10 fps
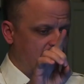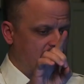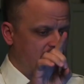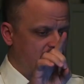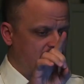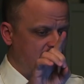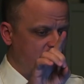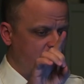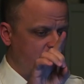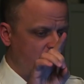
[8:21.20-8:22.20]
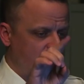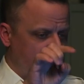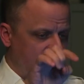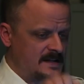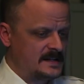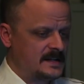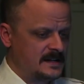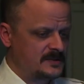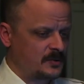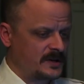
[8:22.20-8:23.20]
And they both ended
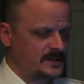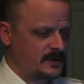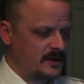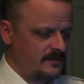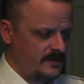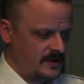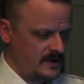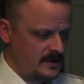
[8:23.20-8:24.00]
in 2012?